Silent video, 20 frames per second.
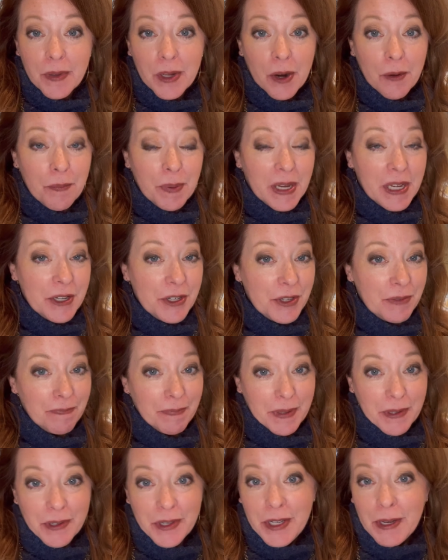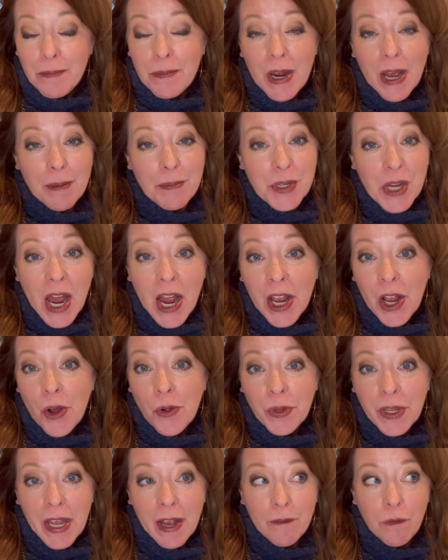because sometimes I
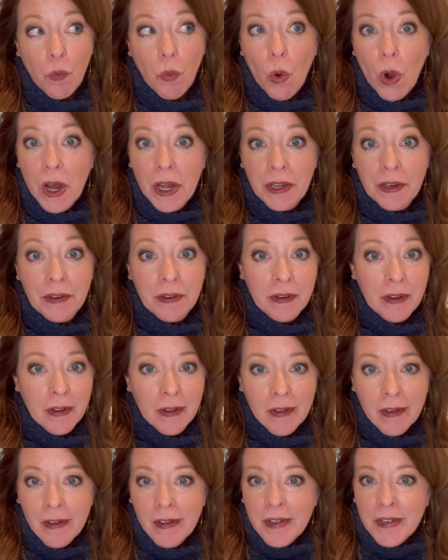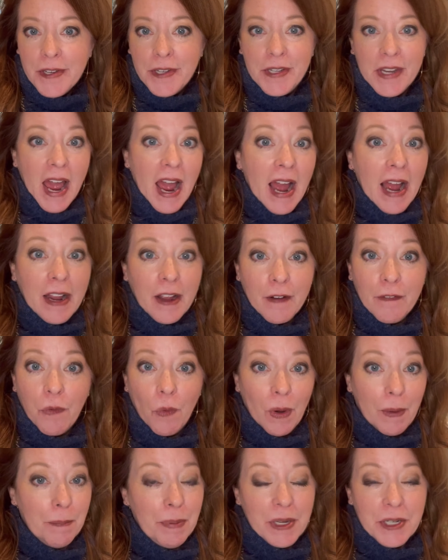only have one sack of
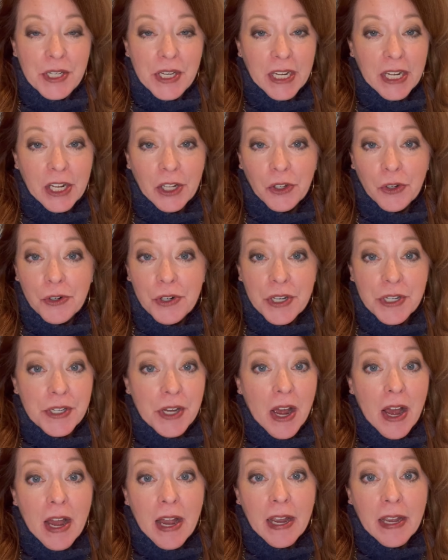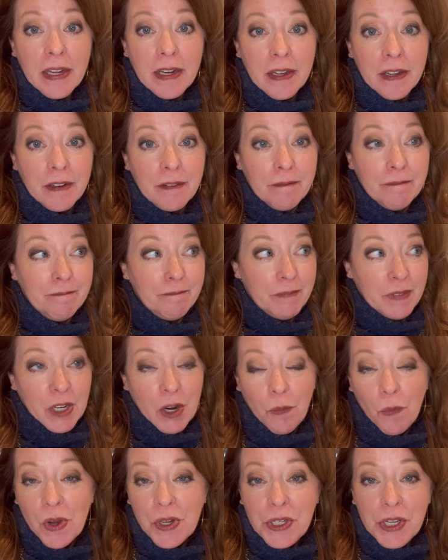one particular design, and
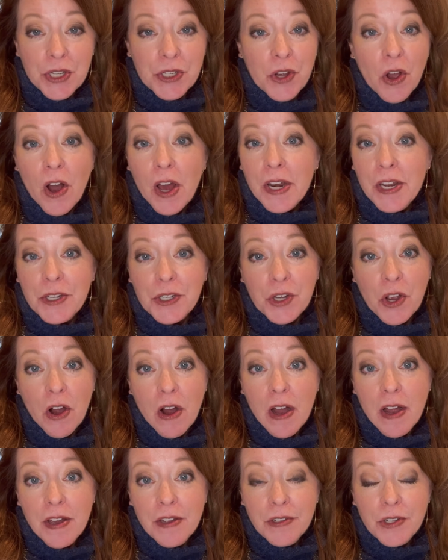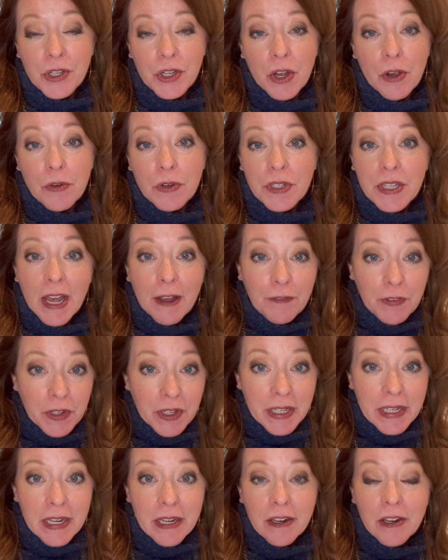once it's gone, it's gone. So
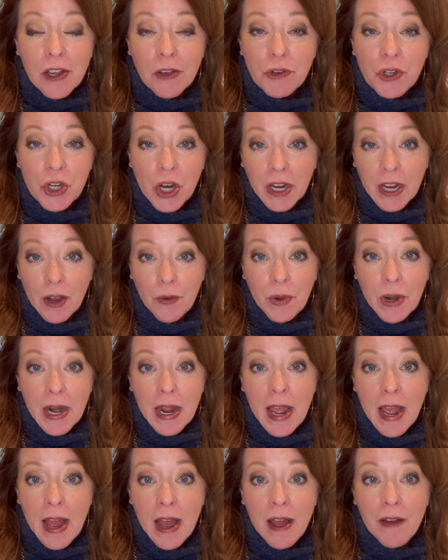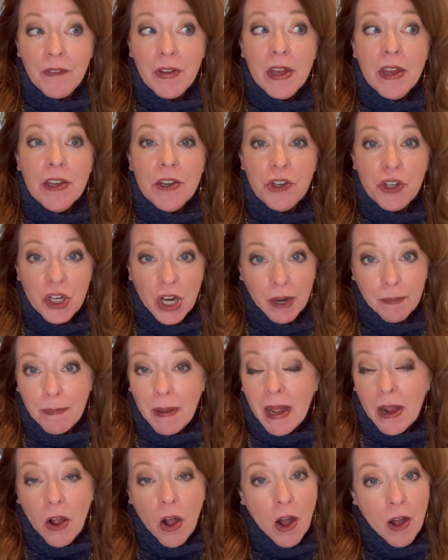definitely go check out what I have. Check
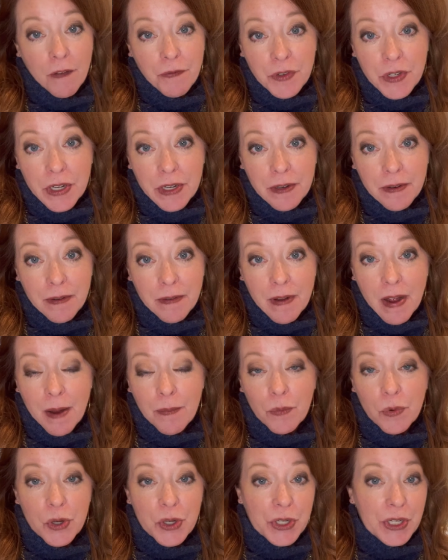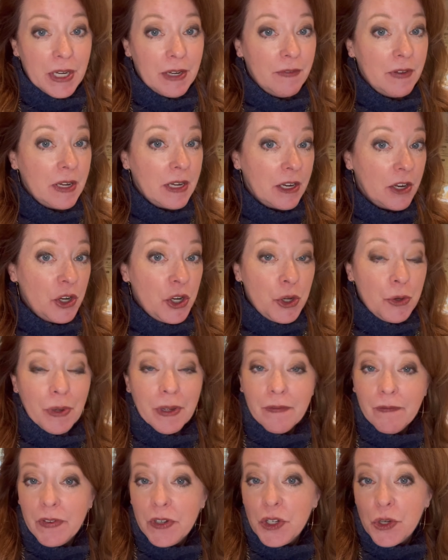back often. I'm receiving new
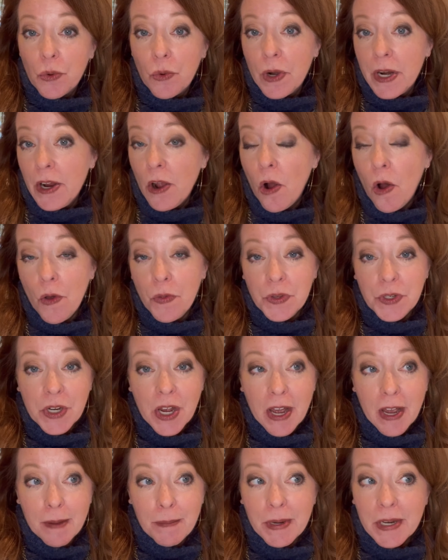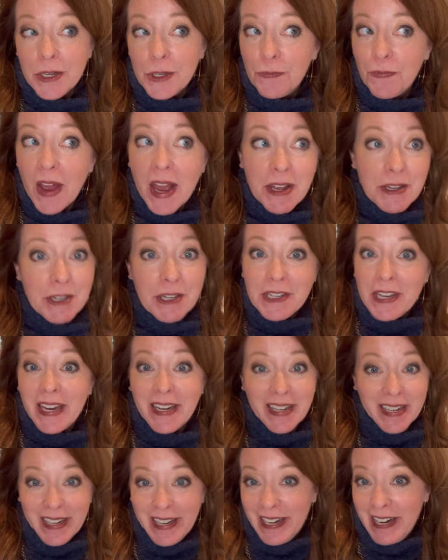inventory all the time, and as fast as I
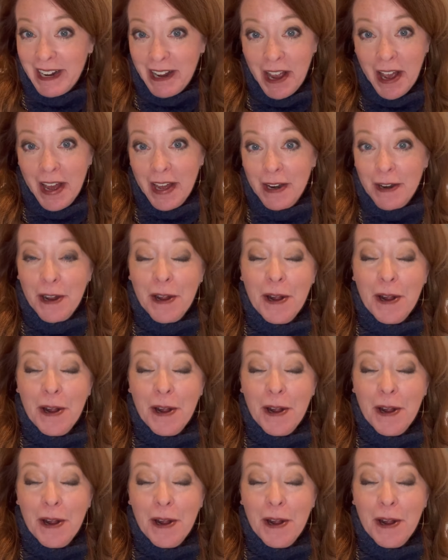can get it cut